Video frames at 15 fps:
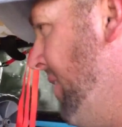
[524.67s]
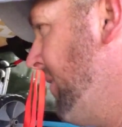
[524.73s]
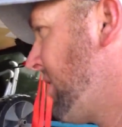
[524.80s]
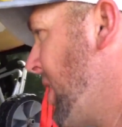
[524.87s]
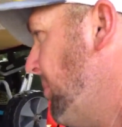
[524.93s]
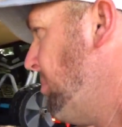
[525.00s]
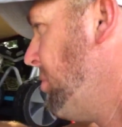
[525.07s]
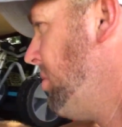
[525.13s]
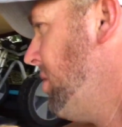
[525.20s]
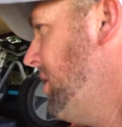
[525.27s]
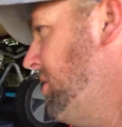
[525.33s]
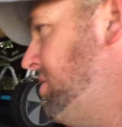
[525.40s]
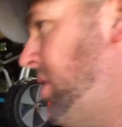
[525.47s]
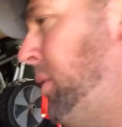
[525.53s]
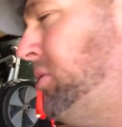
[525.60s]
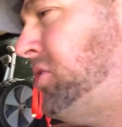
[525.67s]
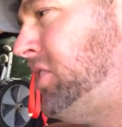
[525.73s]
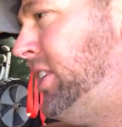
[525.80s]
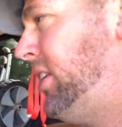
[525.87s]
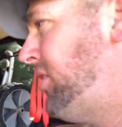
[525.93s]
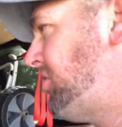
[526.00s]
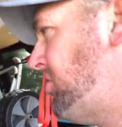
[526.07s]
a couple totes
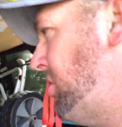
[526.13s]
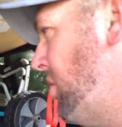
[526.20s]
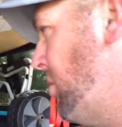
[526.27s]
here.